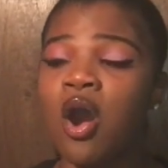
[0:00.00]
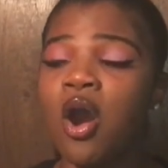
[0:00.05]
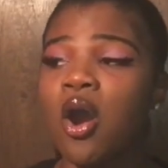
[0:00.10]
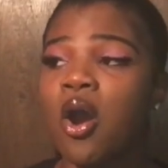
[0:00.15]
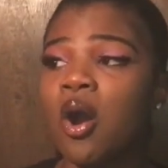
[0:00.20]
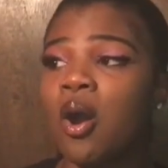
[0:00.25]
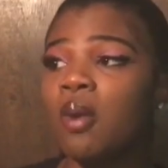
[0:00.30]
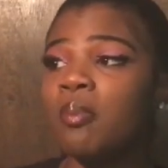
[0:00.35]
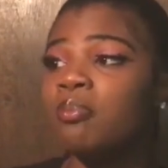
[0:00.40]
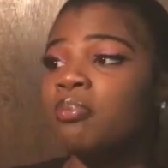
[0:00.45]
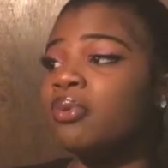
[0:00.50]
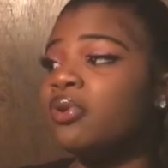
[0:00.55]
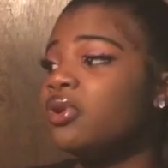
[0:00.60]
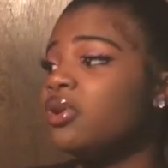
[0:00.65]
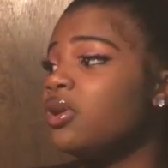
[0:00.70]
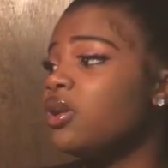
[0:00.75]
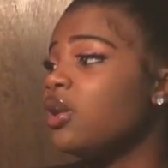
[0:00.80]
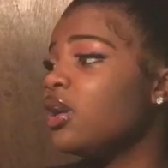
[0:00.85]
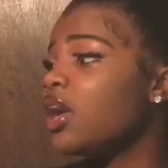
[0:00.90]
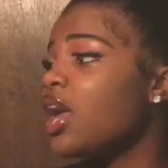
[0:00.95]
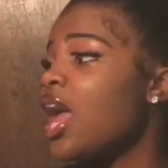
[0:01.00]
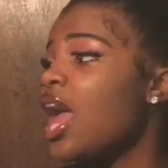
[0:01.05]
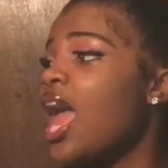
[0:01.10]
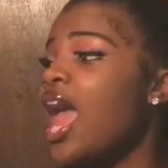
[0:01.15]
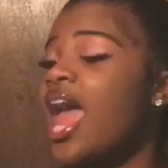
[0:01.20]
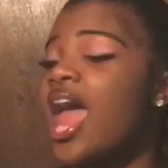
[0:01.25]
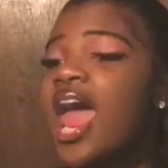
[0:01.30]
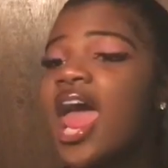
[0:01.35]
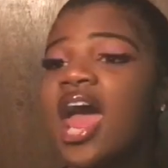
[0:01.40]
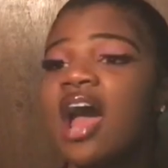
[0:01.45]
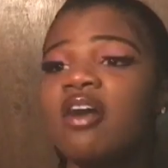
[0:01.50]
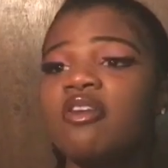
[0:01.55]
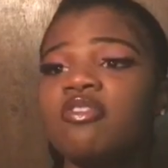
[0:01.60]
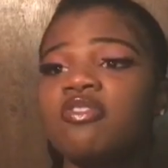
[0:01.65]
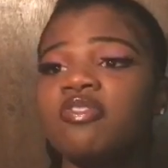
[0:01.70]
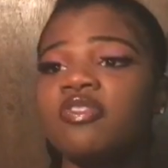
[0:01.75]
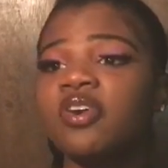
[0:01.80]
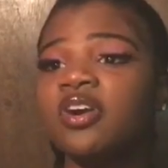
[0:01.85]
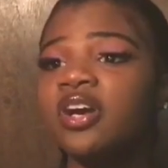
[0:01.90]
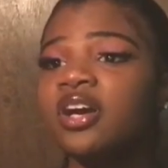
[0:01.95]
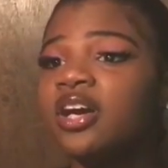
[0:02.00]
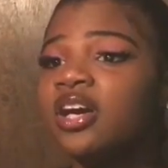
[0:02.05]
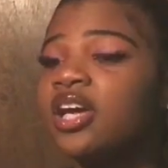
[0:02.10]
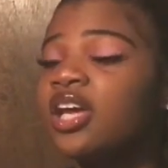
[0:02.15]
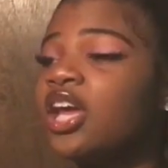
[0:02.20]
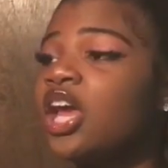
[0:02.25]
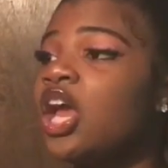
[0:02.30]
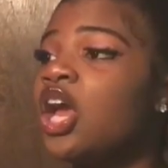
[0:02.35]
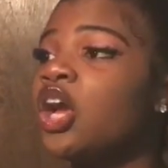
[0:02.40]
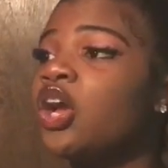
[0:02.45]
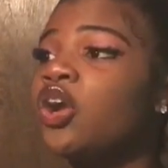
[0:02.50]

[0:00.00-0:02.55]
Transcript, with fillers: all book, have fun,